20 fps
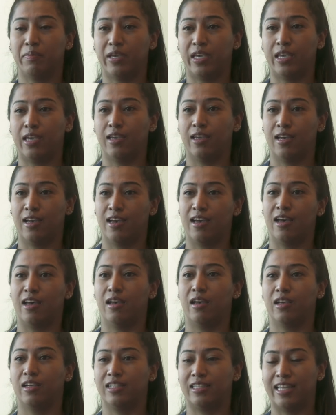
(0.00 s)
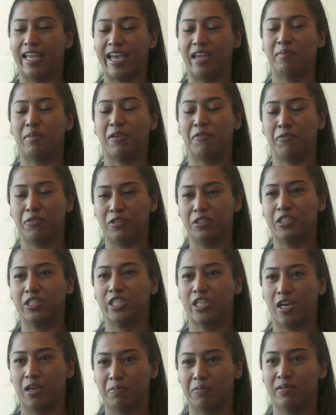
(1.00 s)
me uh, land my first
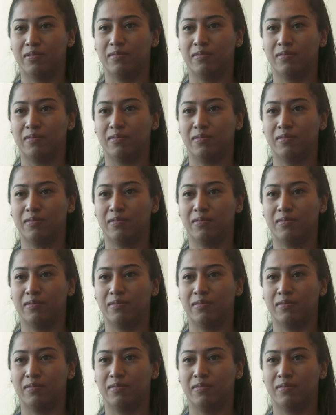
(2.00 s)
job.